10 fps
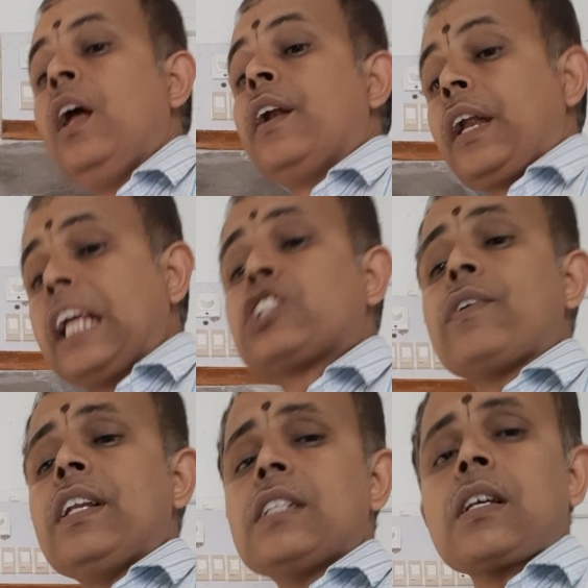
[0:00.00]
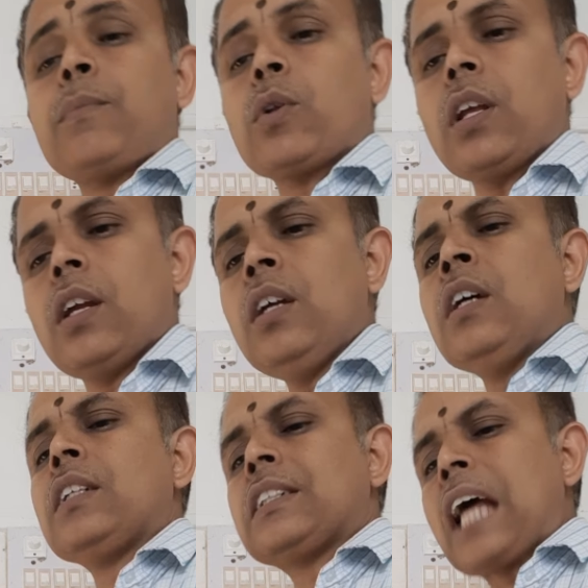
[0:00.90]
Next one is about the
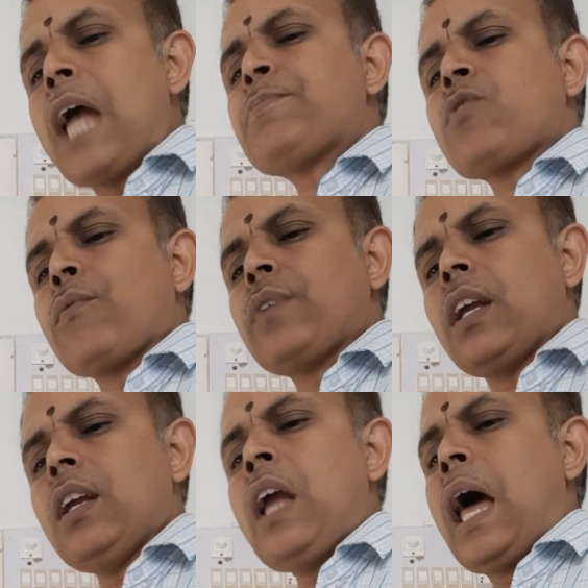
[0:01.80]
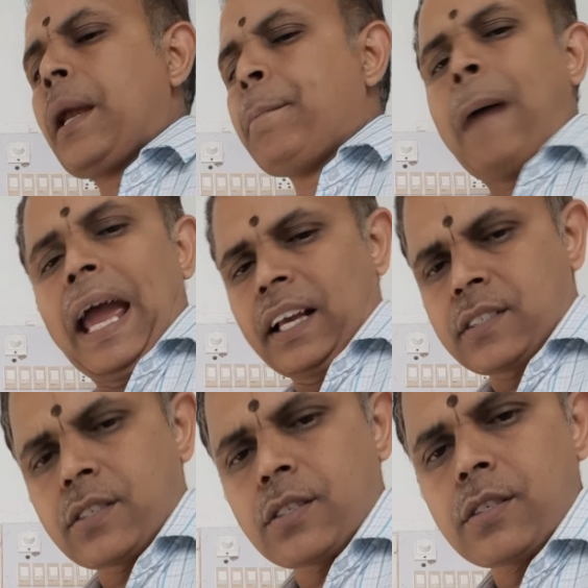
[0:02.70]
types of the
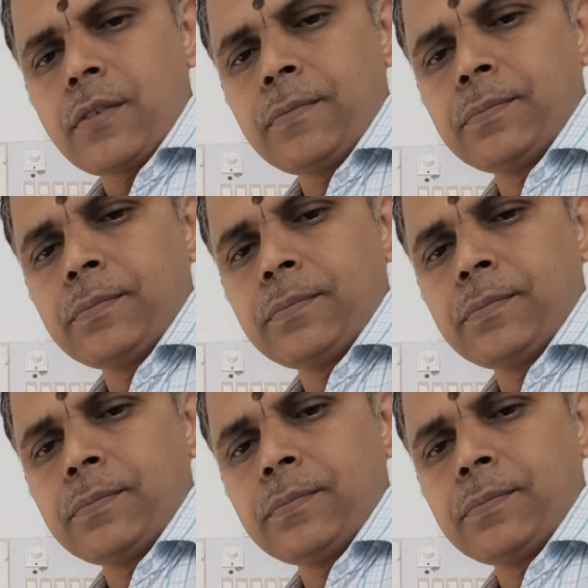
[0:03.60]
banks.